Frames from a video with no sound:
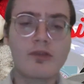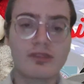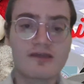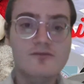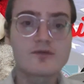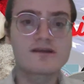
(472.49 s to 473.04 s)

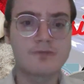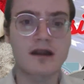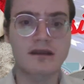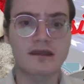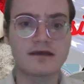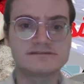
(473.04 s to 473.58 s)
This week's
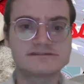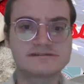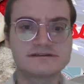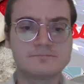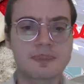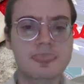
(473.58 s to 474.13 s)
podcast
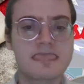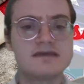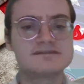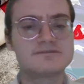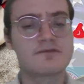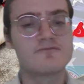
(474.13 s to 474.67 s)

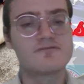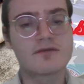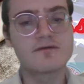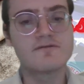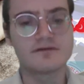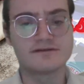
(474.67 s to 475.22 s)
is something
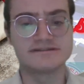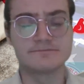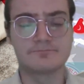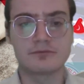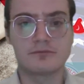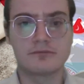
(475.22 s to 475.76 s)
very, very simple.
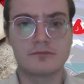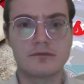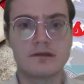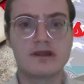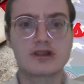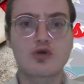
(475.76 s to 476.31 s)

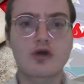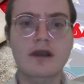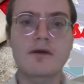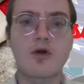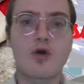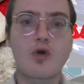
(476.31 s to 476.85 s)

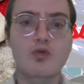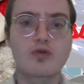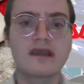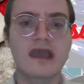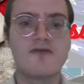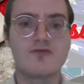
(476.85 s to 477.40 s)
Talking about
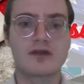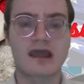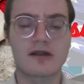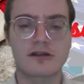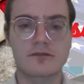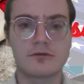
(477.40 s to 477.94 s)
holding everyone
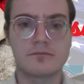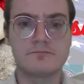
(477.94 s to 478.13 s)
accountable.